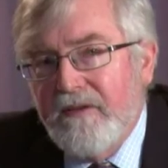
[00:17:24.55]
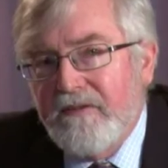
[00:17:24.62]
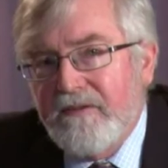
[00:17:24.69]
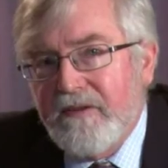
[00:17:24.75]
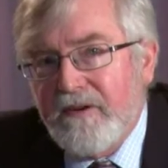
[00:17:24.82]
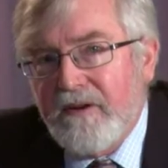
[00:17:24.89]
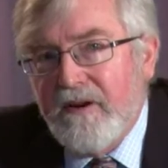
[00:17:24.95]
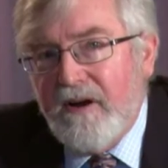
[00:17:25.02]
a
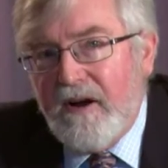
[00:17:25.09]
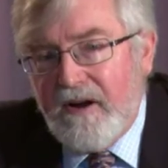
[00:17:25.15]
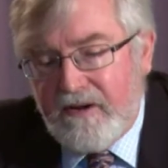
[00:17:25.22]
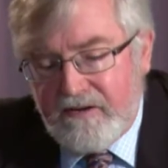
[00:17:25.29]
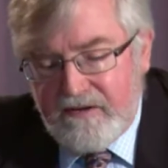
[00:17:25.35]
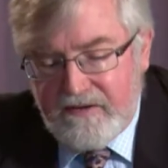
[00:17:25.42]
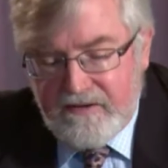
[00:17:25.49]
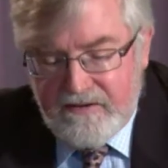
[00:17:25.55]

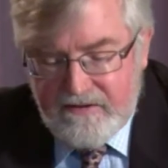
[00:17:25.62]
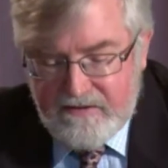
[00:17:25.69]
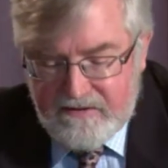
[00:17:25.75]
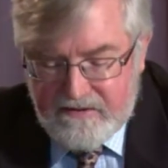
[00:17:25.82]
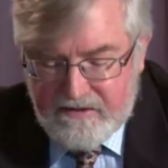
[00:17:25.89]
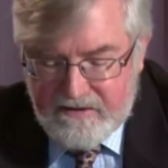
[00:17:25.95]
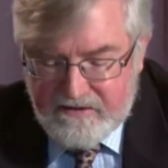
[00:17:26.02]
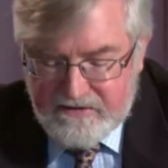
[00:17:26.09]
synagogue.
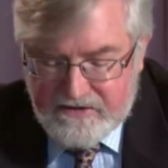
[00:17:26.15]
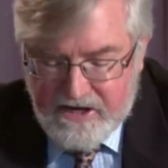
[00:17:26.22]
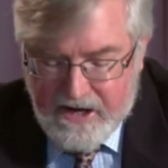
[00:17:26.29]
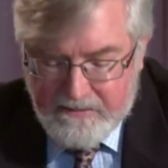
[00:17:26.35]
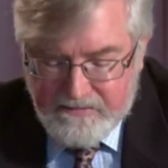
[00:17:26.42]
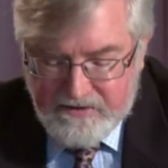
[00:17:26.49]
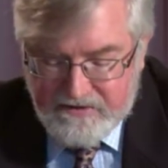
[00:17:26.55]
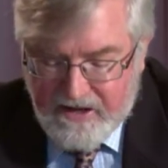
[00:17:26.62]
Here,
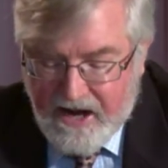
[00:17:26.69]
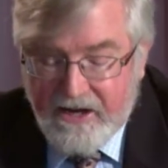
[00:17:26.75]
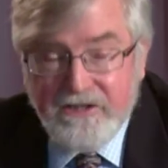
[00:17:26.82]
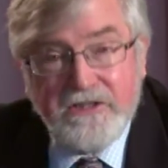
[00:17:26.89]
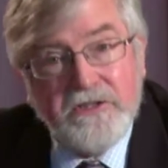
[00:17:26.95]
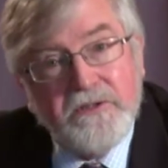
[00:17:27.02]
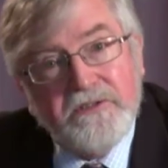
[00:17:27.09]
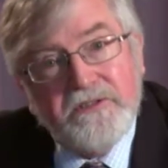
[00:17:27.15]
James
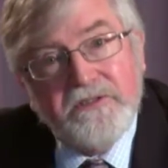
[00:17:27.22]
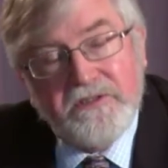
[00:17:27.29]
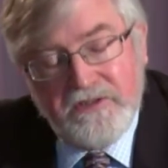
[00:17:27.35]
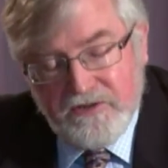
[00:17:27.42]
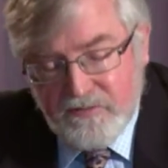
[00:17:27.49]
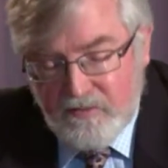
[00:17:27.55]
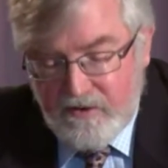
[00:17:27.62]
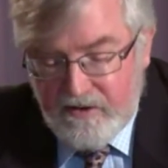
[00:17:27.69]
actually uses
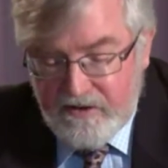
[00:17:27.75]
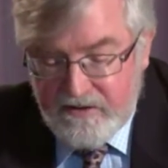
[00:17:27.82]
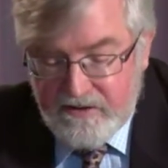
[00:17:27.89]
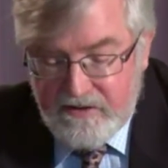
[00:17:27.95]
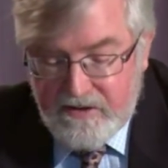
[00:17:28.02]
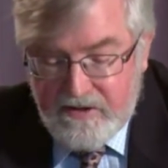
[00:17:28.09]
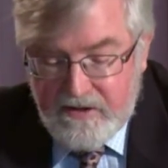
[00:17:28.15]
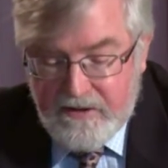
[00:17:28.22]
this
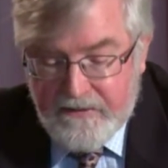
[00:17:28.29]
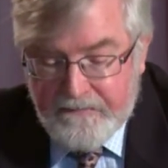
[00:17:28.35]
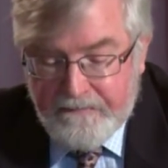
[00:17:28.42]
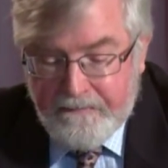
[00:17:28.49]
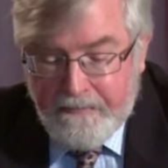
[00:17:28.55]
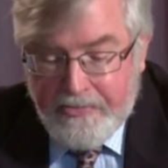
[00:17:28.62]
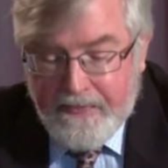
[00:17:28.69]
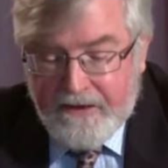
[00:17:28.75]
word.
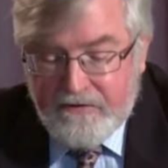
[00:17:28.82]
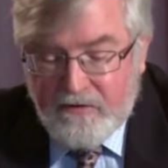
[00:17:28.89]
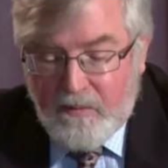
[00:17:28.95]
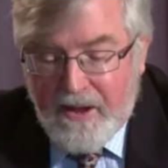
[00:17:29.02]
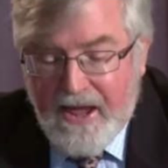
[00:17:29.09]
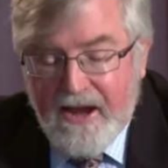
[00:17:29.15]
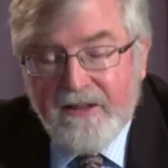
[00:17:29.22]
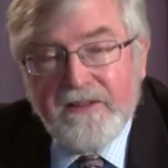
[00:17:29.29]

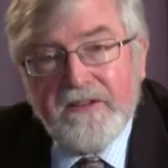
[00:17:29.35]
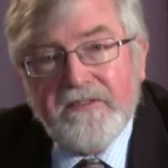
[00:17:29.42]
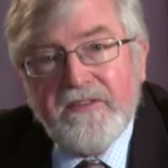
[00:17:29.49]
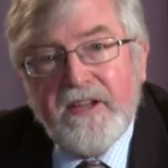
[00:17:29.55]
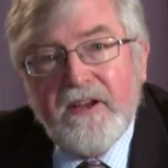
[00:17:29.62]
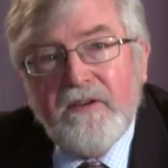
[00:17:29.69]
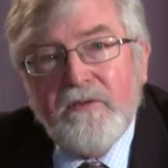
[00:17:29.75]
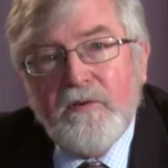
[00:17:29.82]
So
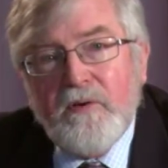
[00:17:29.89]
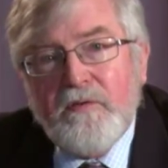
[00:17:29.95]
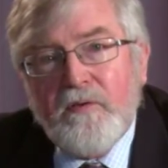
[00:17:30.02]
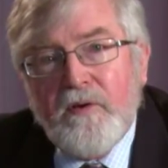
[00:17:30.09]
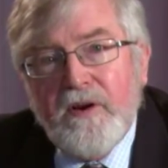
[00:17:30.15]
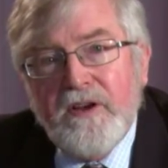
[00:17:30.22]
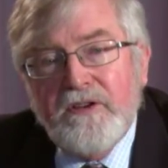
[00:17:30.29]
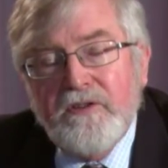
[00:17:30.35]
ecclesia is
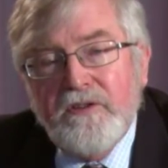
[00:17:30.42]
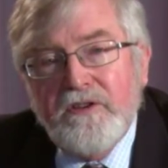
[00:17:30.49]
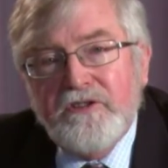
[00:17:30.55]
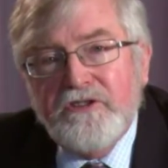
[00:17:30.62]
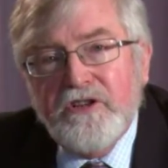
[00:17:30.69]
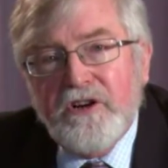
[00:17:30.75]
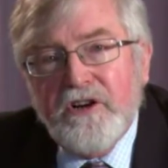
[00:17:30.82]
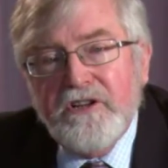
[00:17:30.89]
referring to the
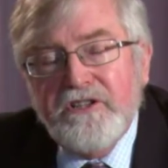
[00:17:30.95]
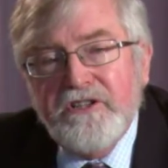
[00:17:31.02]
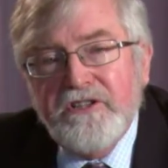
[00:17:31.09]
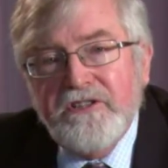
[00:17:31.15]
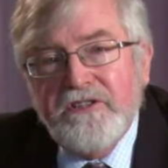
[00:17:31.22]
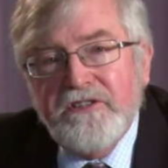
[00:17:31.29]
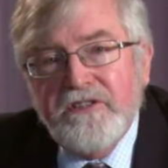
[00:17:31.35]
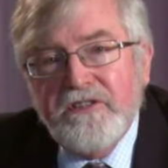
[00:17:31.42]
church.
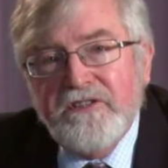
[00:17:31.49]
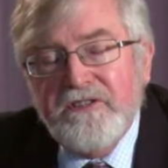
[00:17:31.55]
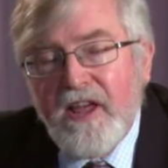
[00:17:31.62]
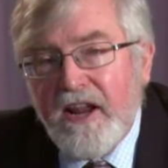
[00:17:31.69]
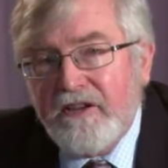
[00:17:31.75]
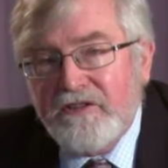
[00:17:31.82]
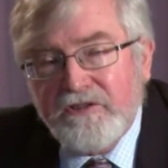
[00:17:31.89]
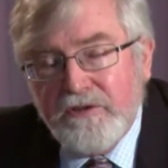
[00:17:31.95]
Is, it's
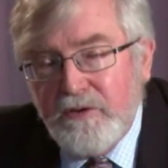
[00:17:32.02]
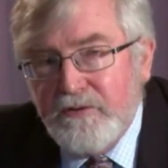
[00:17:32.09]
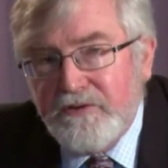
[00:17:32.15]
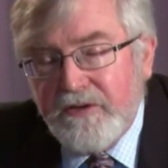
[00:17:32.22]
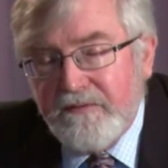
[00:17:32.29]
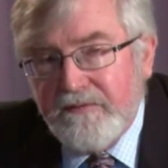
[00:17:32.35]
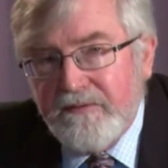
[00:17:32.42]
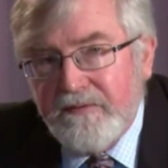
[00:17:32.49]
not
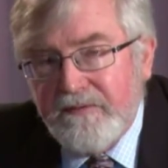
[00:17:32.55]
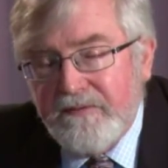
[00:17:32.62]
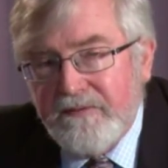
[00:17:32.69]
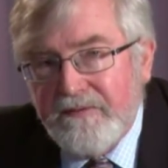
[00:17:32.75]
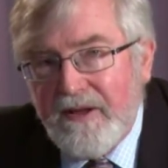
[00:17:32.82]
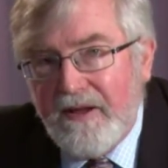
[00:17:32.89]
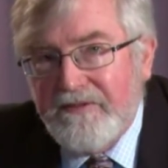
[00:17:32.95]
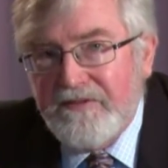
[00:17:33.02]
exclusive.
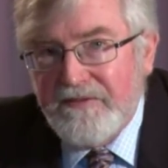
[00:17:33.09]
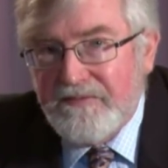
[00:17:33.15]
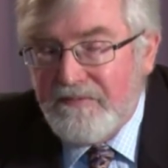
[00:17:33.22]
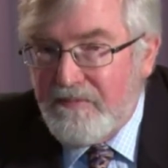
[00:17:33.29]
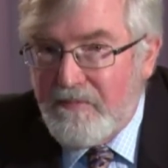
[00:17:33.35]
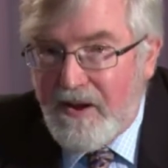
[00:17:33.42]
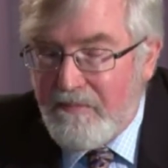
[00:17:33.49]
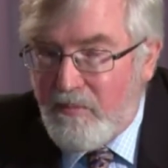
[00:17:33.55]
I
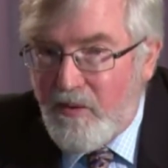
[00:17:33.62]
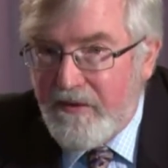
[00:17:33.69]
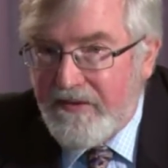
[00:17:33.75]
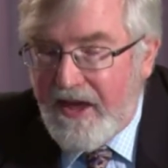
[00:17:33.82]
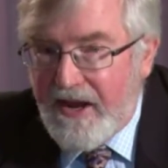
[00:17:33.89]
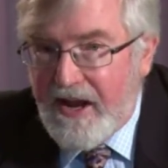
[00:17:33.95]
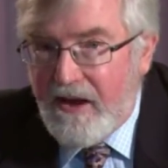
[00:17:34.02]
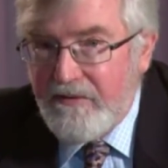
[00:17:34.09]
just want to
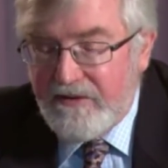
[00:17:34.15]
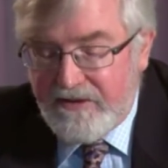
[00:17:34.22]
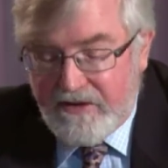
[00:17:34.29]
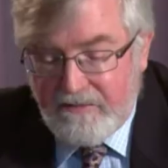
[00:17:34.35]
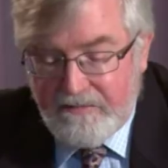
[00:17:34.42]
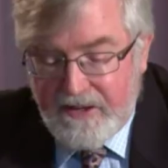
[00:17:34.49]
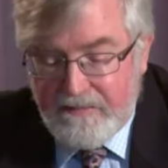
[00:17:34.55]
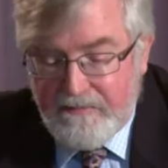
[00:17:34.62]
point that out a
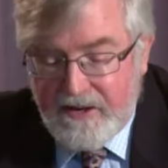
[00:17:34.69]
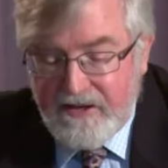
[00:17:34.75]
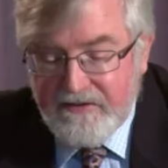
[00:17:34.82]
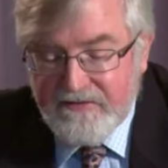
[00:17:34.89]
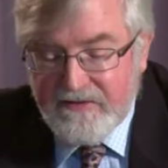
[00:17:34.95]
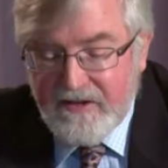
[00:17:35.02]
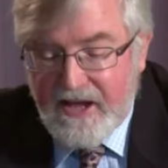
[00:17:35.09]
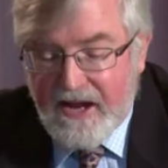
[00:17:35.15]
little bit. But
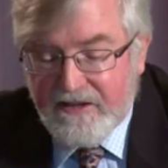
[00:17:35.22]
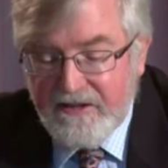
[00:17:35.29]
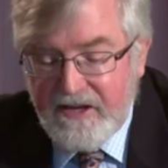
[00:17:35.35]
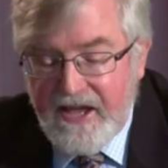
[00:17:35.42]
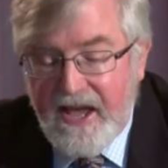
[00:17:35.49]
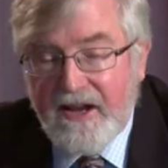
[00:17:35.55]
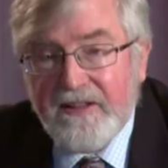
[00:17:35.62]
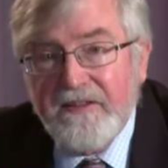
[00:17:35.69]
it's the
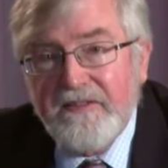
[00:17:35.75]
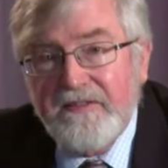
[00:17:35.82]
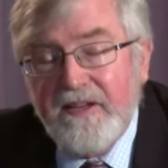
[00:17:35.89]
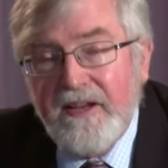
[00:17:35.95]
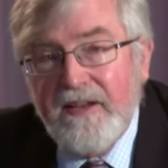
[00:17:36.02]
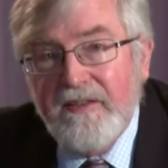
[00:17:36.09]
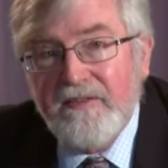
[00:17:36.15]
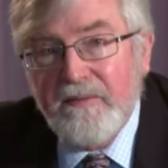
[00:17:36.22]

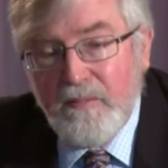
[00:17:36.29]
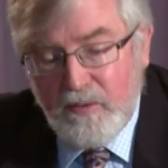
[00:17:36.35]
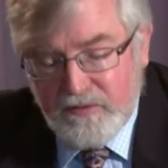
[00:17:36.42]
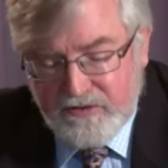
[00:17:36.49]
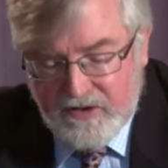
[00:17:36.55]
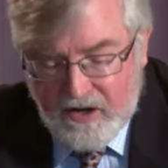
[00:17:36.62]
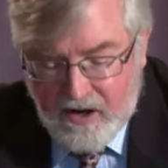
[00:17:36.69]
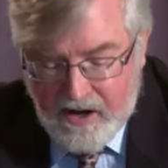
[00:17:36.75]
ecclesia is the
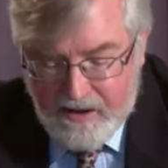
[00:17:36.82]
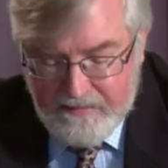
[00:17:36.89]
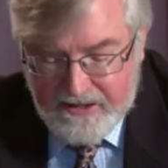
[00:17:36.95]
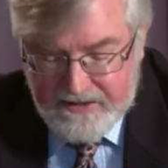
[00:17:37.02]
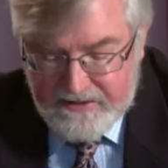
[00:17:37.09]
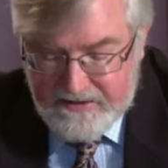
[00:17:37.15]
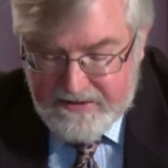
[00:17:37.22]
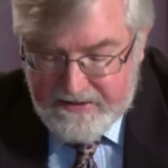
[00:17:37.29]
most
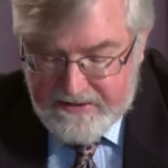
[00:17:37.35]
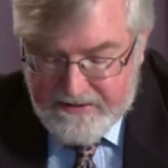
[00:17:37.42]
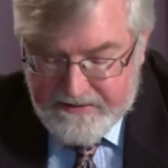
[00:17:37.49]
common.